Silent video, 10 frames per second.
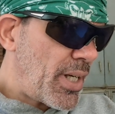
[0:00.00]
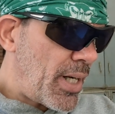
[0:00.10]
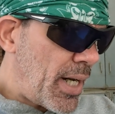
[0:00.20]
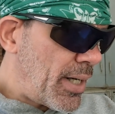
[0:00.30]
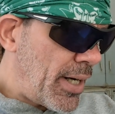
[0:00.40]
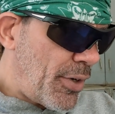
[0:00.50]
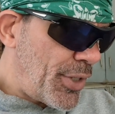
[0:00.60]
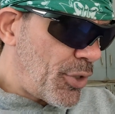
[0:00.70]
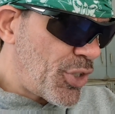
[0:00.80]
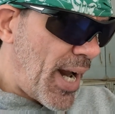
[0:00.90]
and here
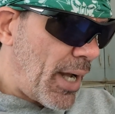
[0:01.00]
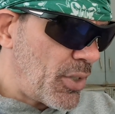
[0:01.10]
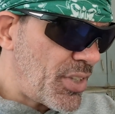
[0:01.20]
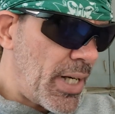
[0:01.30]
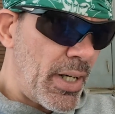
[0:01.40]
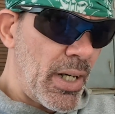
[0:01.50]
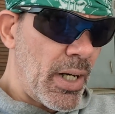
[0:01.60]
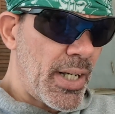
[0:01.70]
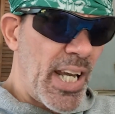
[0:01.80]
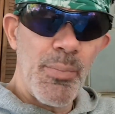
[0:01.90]
are your shouts, and
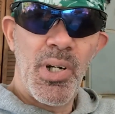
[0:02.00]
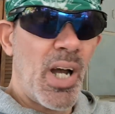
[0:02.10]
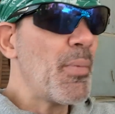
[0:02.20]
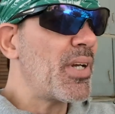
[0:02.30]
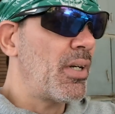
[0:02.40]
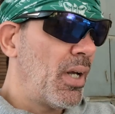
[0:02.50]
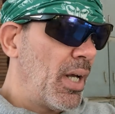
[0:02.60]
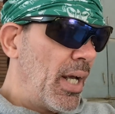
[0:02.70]
keep them coming.